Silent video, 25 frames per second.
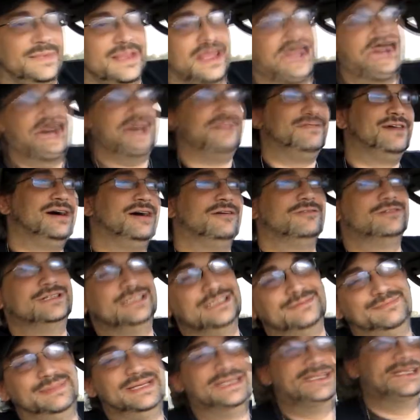I've
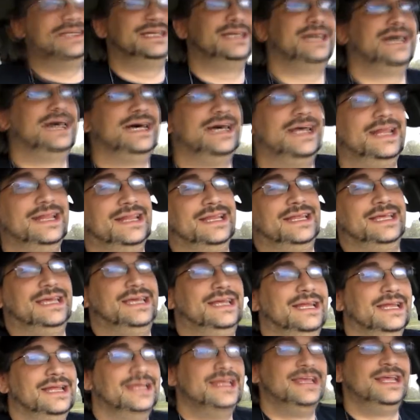always been the kind
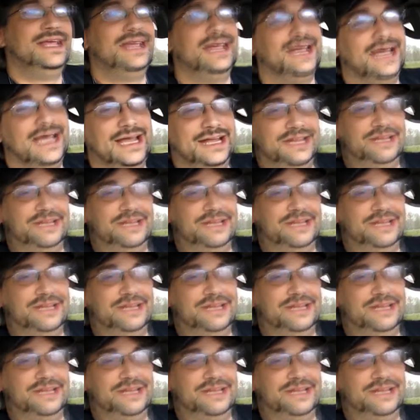that I